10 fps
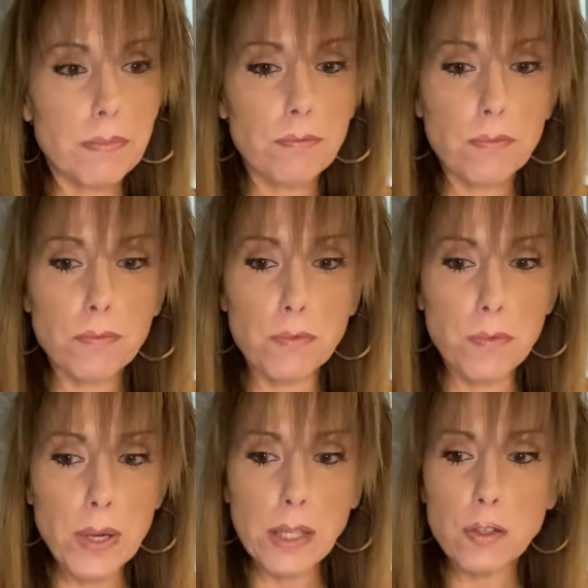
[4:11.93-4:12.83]

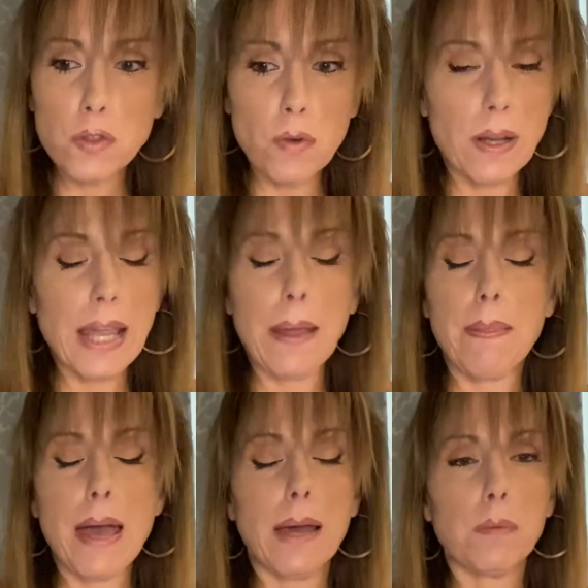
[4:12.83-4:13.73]
Really strong
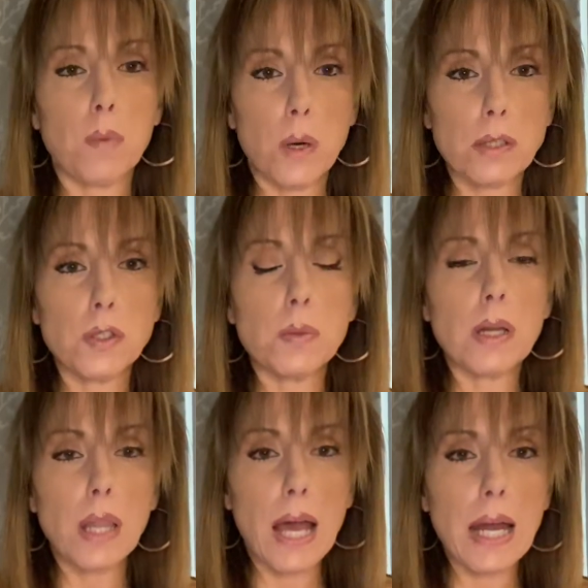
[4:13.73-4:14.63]
getting that work, doing
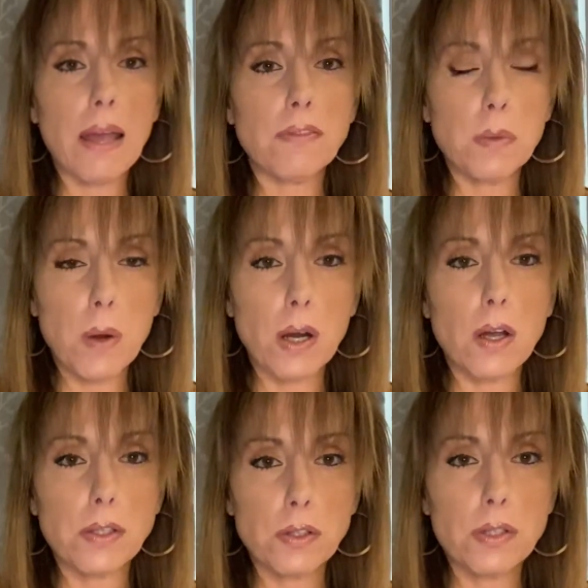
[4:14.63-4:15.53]
a lot of heavy work
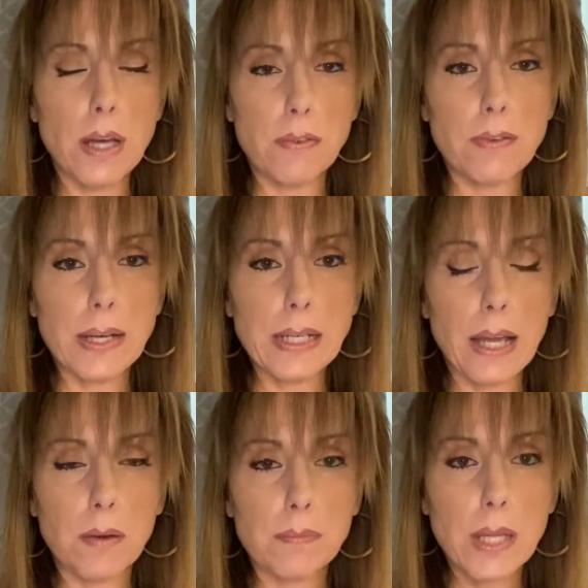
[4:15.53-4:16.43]
on yourself right
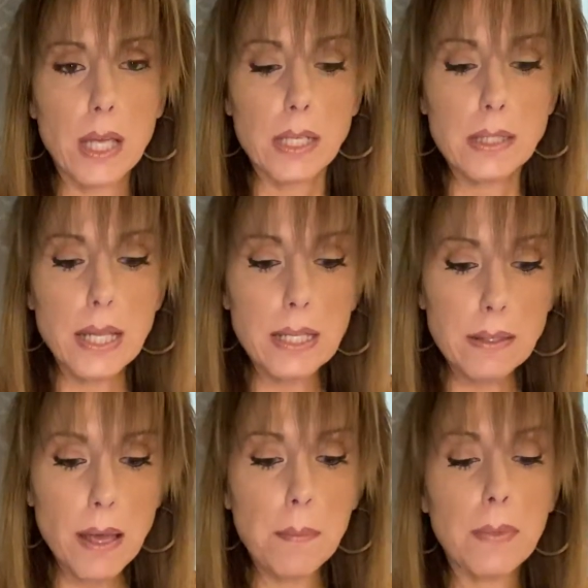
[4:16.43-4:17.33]
now,
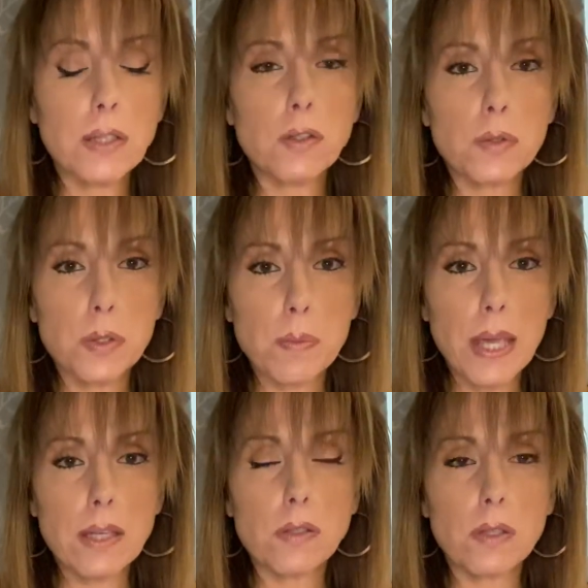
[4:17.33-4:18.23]
taking that mental
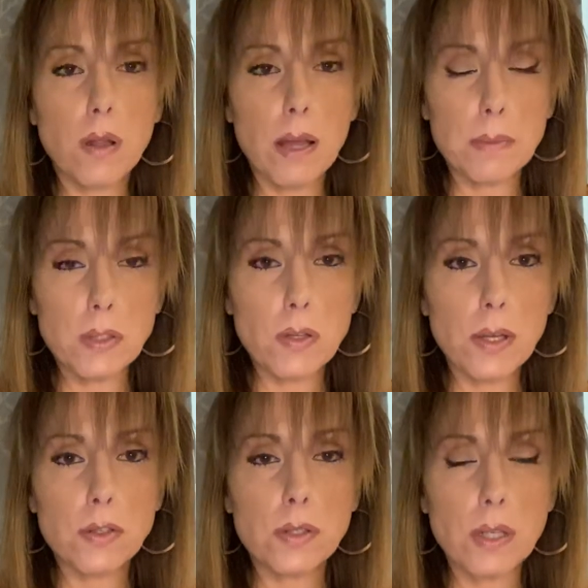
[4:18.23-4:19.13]
space to climb
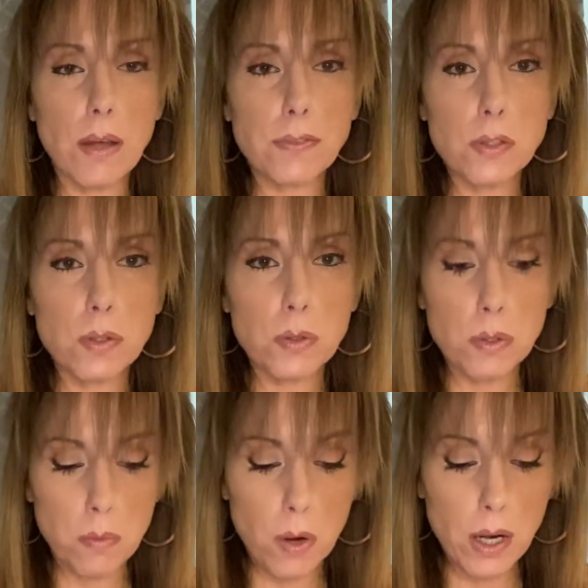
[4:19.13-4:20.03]
inside yourself to do
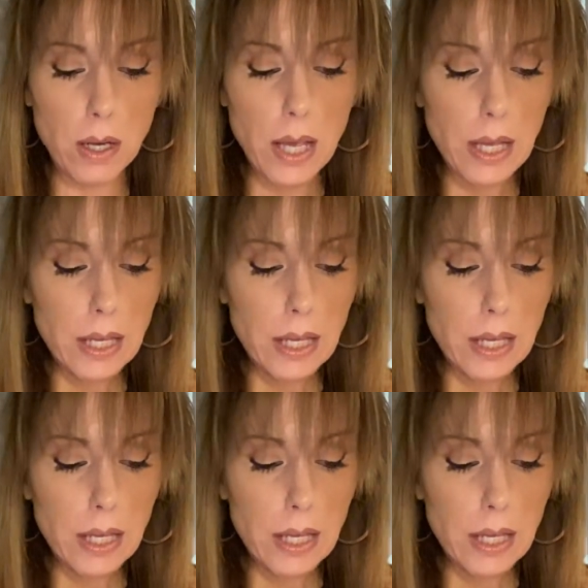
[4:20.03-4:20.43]
some work.